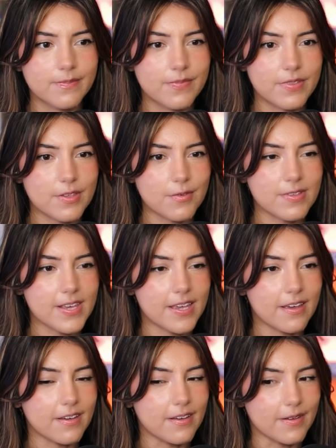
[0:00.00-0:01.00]
So it's
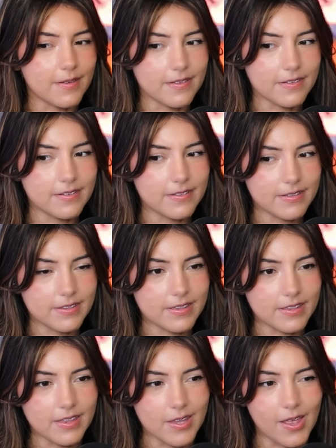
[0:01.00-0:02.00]
like a
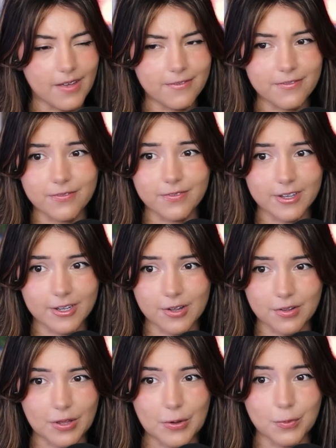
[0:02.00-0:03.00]
love
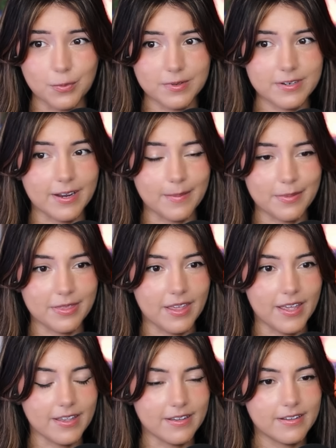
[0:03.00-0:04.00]
cologne type
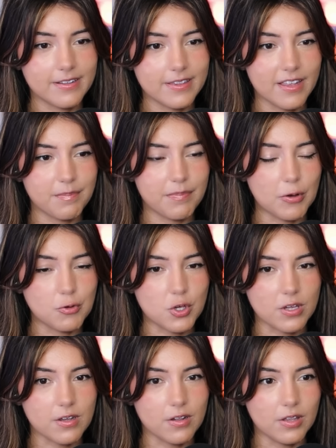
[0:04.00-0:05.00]
thing. Love
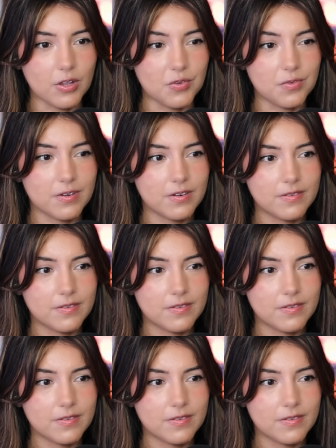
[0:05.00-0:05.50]
potion cologne.